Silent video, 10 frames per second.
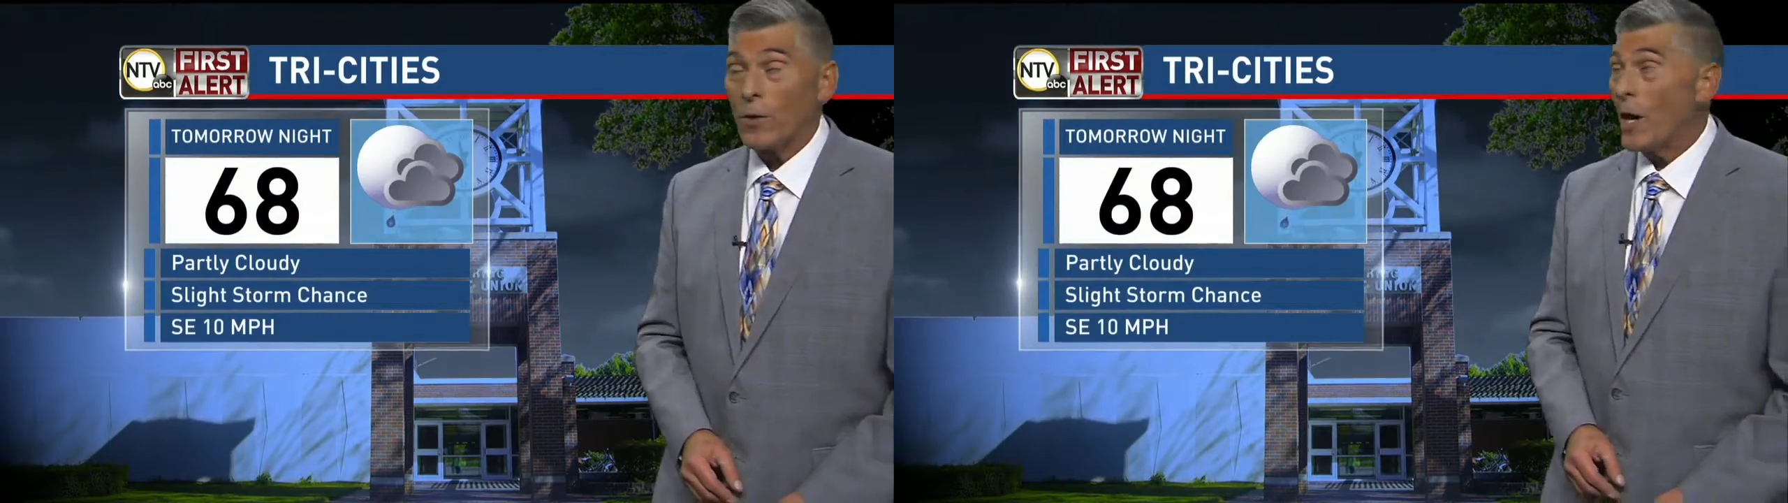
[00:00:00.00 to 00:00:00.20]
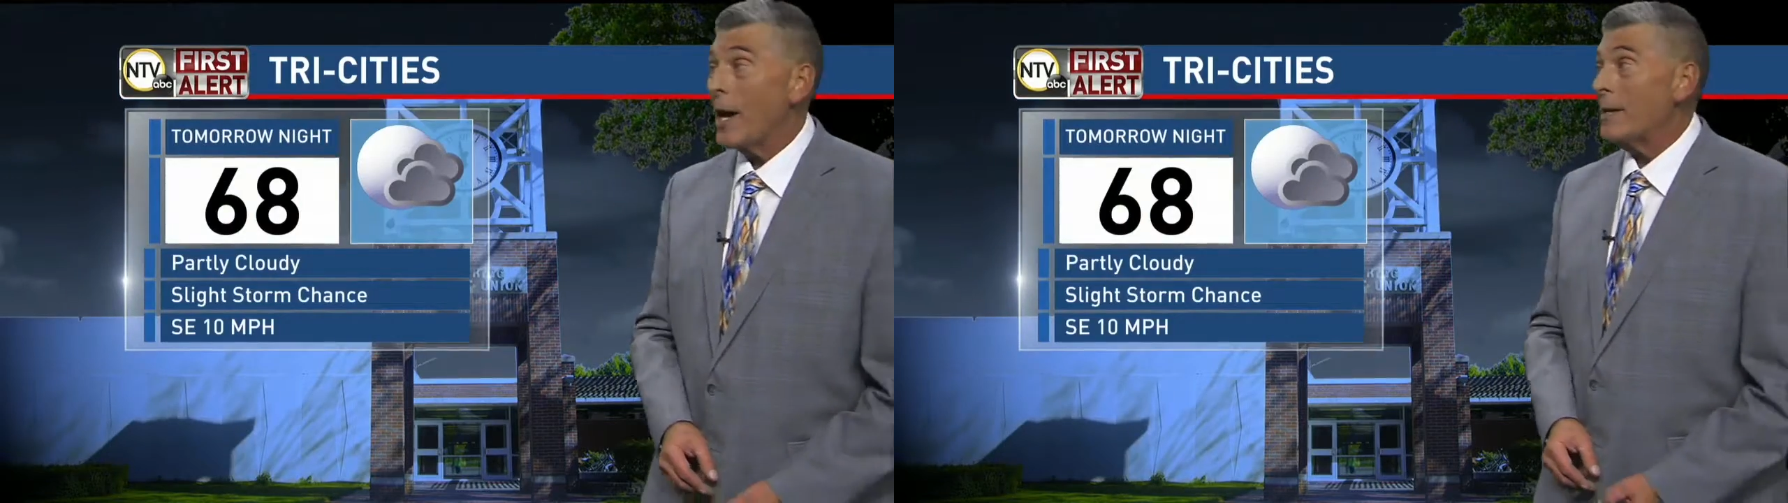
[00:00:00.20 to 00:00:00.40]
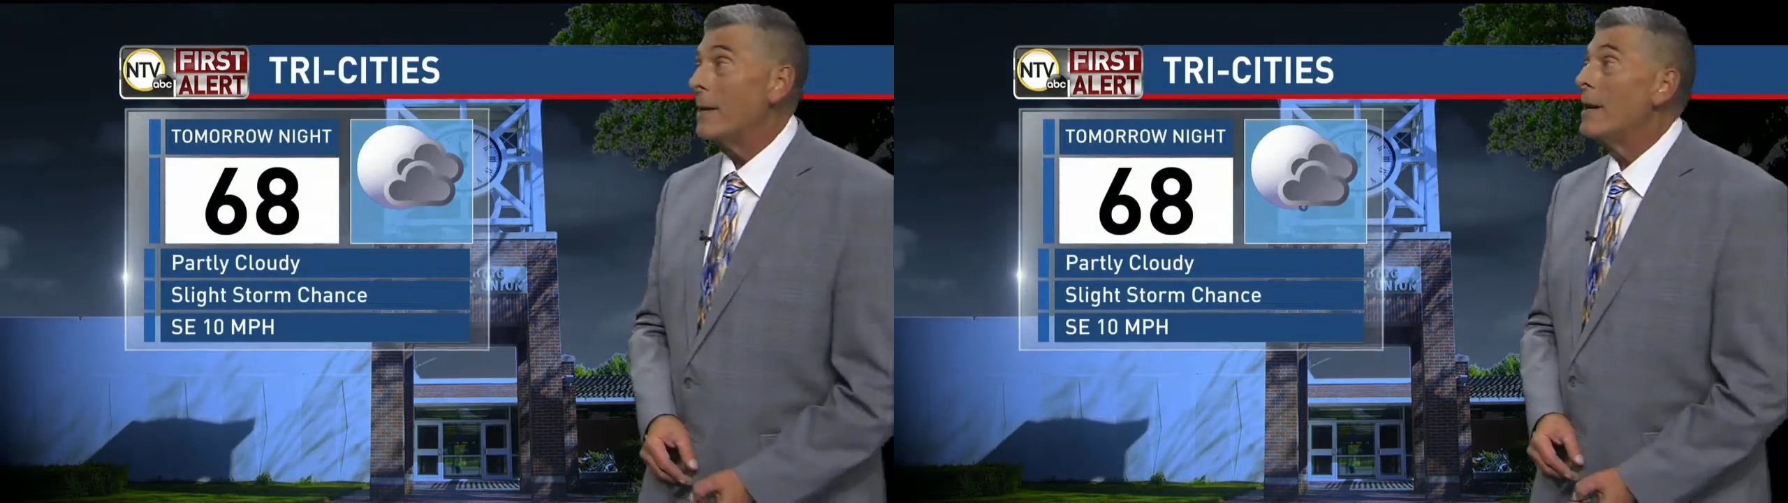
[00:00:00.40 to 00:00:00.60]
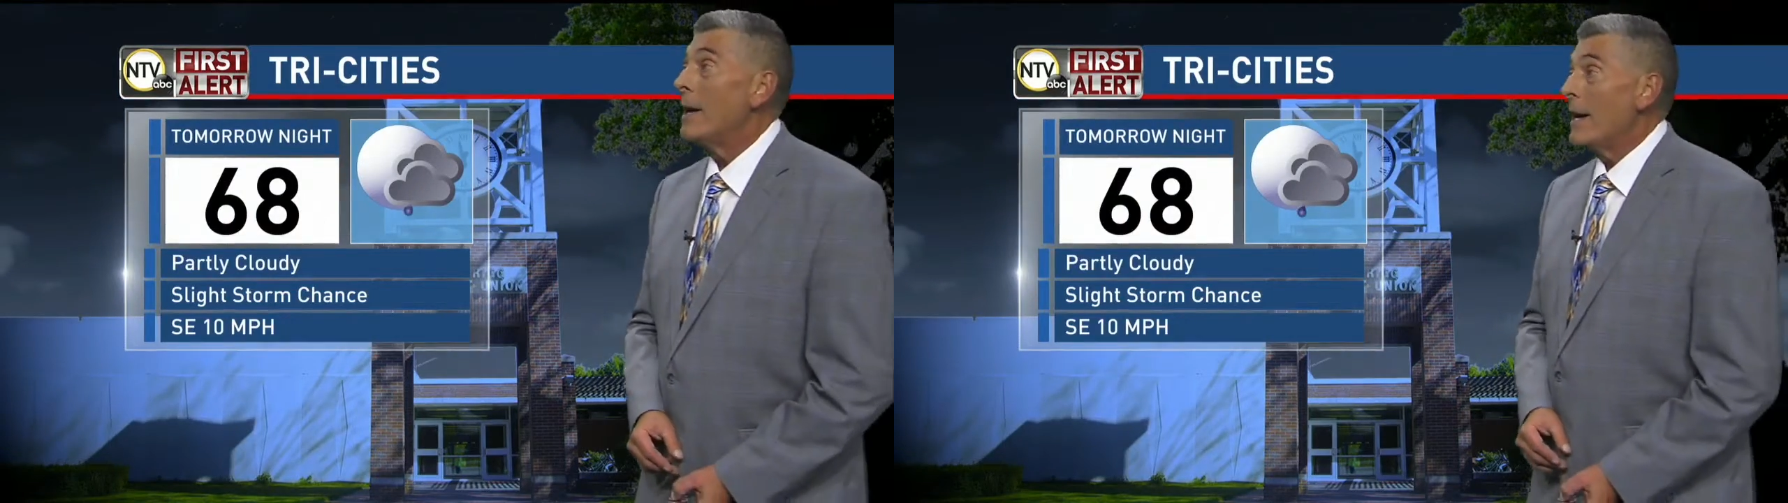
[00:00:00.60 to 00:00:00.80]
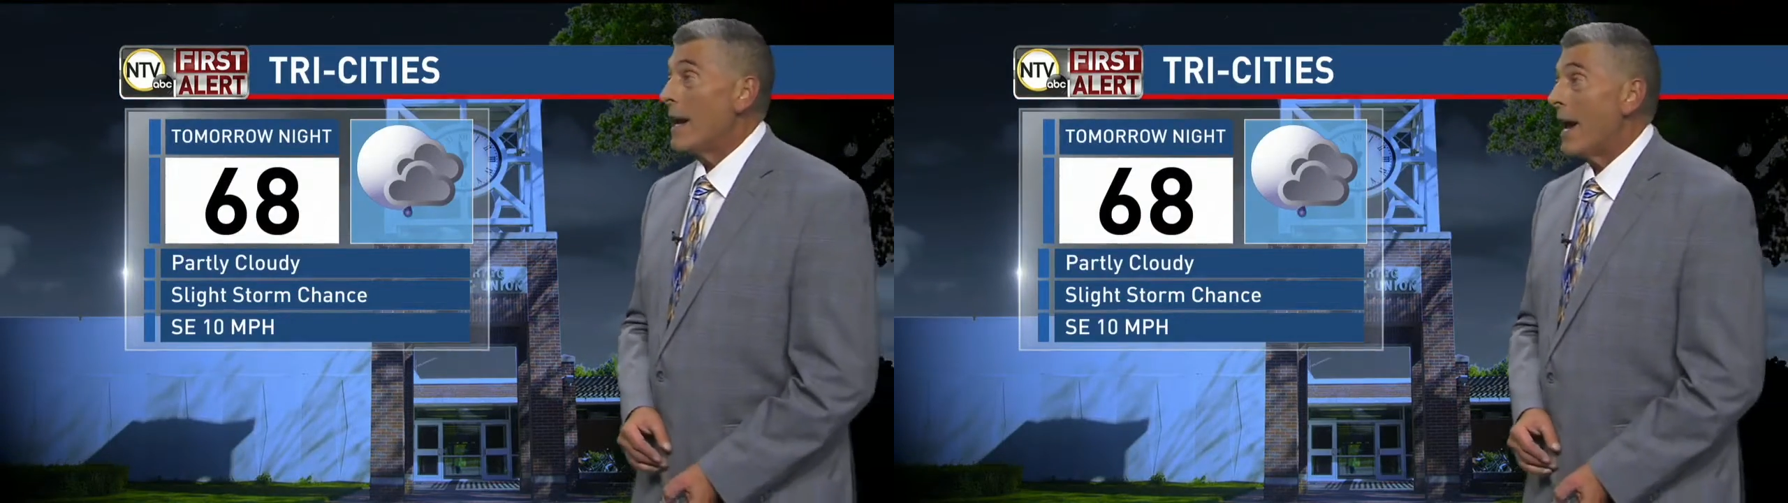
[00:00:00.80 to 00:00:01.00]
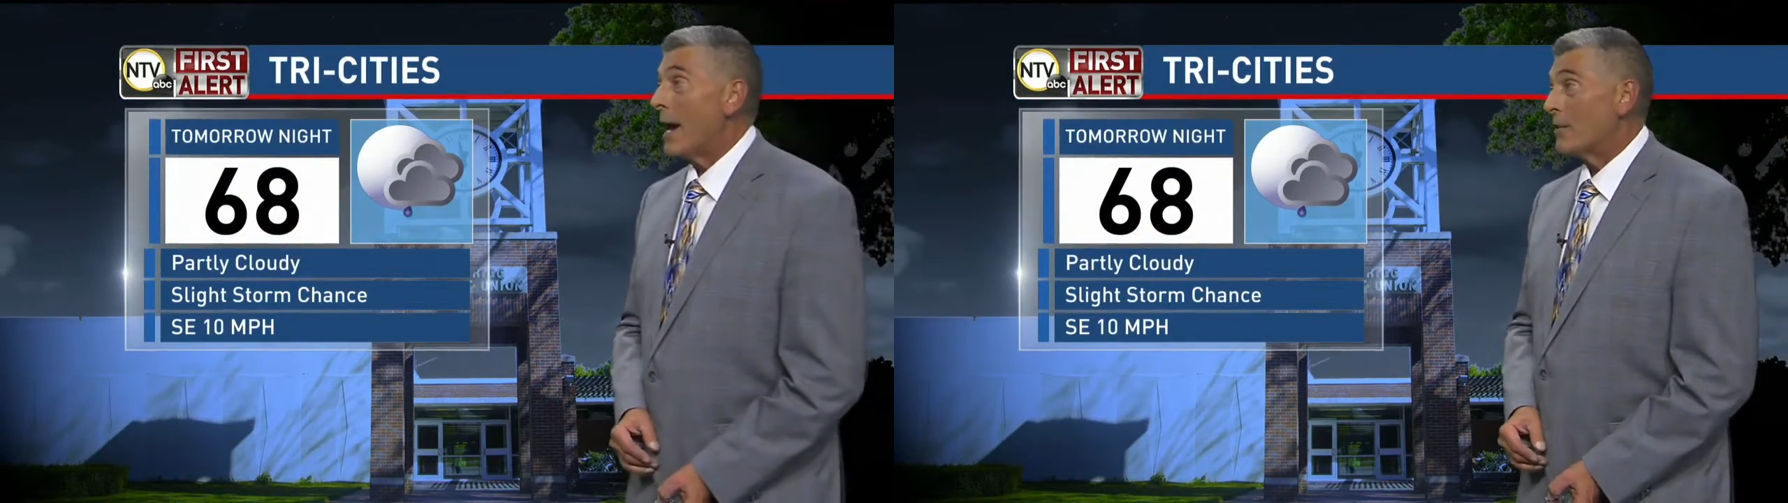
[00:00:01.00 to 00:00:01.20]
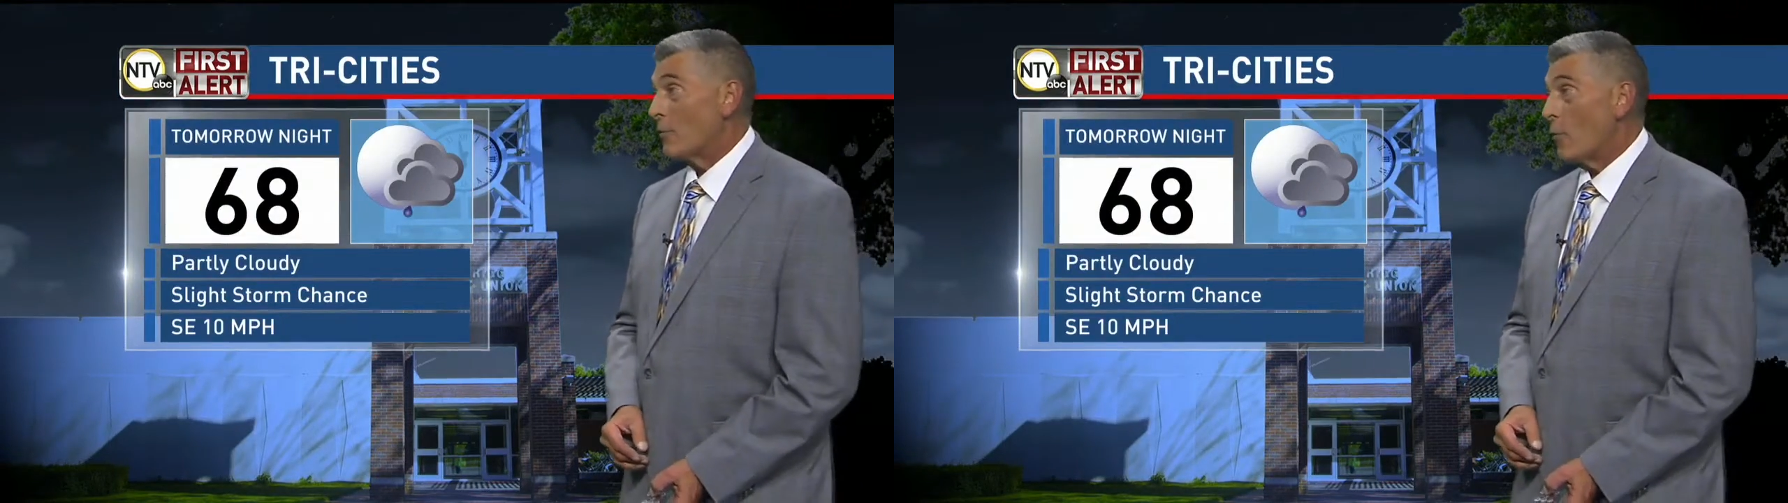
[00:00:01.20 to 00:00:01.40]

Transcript: night as